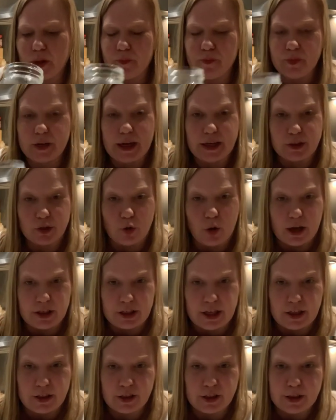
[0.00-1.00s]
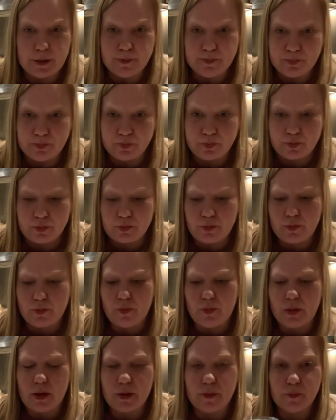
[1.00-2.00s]
And it's quite tasty.
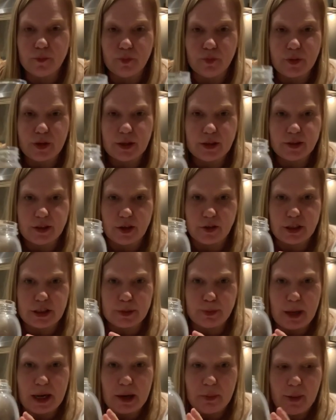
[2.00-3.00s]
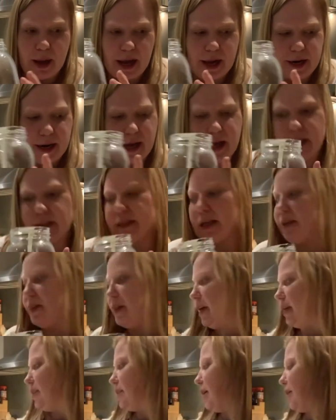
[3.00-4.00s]
So I've just made a mayonnaise and
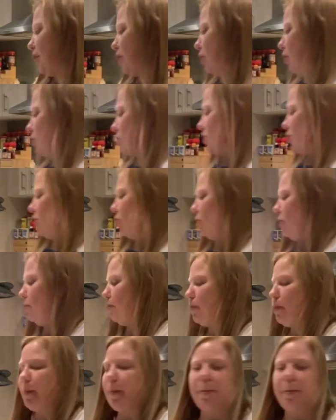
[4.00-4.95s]
then done a coleslaw.